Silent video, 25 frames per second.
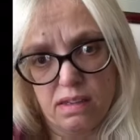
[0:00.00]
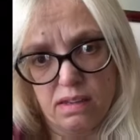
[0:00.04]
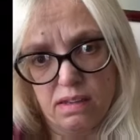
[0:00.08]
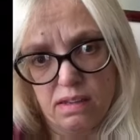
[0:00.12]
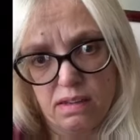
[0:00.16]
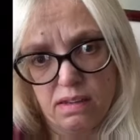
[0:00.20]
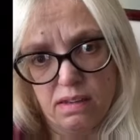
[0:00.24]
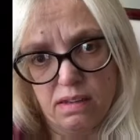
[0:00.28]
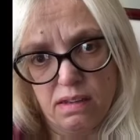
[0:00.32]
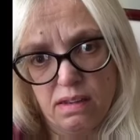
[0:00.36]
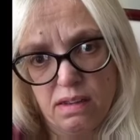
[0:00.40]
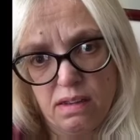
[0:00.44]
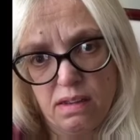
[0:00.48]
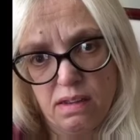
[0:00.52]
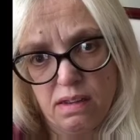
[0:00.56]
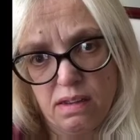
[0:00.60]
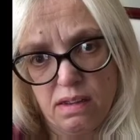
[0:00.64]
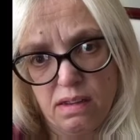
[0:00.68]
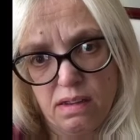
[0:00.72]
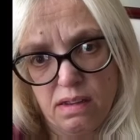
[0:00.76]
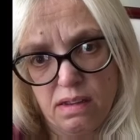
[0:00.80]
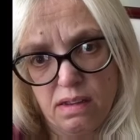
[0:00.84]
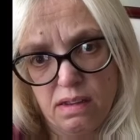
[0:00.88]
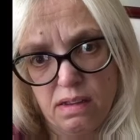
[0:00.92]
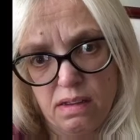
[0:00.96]

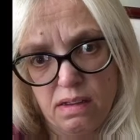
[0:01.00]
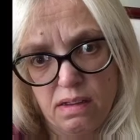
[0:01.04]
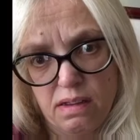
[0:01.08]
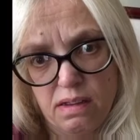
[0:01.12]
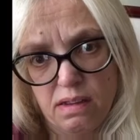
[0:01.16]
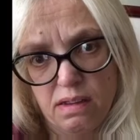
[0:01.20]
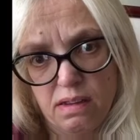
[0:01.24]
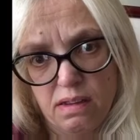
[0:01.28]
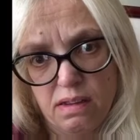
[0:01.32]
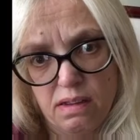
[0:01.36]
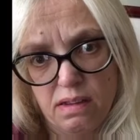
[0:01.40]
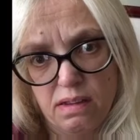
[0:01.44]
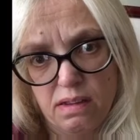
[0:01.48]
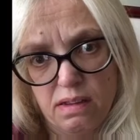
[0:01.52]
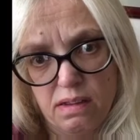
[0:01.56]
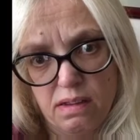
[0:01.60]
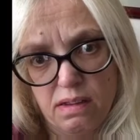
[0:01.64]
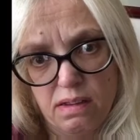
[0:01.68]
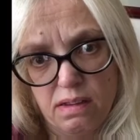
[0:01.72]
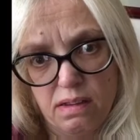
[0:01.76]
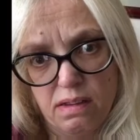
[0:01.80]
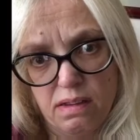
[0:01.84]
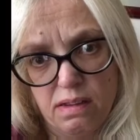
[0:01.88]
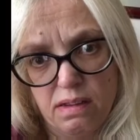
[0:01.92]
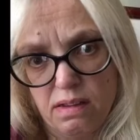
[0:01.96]

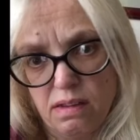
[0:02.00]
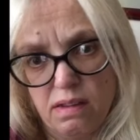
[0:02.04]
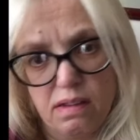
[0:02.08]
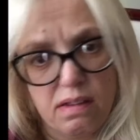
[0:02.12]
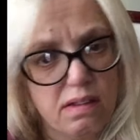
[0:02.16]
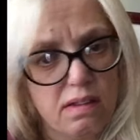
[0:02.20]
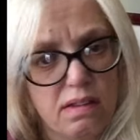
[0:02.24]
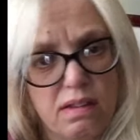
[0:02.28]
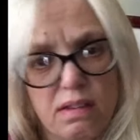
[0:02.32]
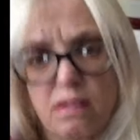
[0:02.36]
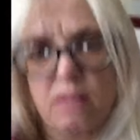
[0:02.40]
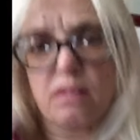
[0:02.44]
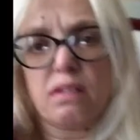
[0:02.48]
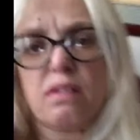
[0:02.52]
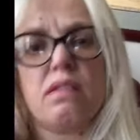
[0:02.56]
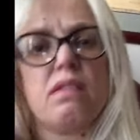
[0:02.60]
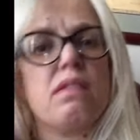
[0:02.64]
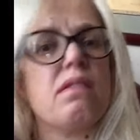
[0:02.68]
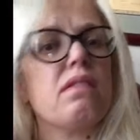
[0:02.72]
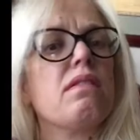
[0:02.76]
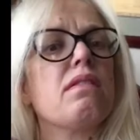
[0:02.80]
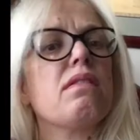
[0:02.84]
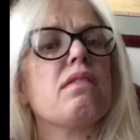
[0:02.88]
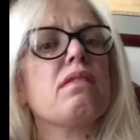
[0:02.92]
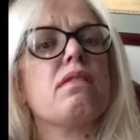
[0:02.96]

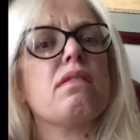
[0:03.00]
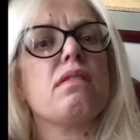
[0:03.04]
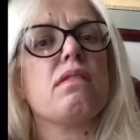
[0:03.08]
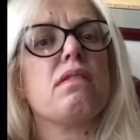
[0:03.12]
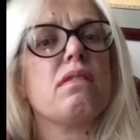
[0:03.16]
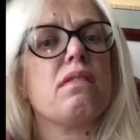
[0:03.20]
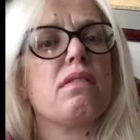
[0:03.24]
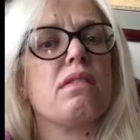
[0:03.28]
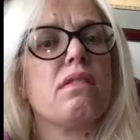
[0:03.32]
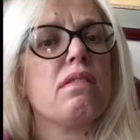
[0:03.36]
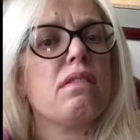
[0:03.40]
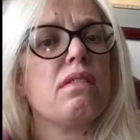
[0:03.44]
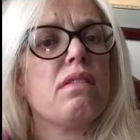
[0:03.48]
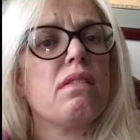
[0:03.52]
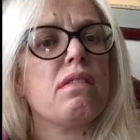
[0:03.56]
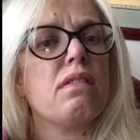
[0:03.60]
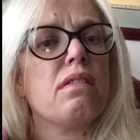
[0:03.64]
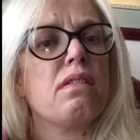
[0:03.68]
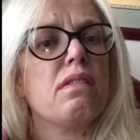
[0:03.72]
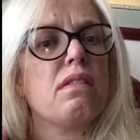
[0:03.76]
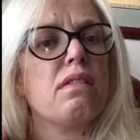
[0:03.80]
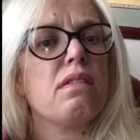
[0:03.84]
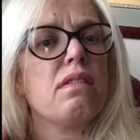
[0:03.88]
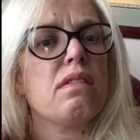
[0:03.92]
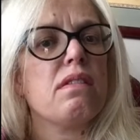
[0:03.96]

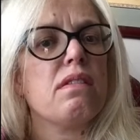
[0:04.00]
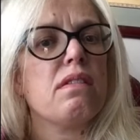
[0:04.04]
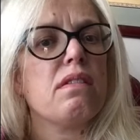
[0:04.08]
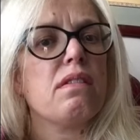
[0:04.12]
No one is speaking in this clip.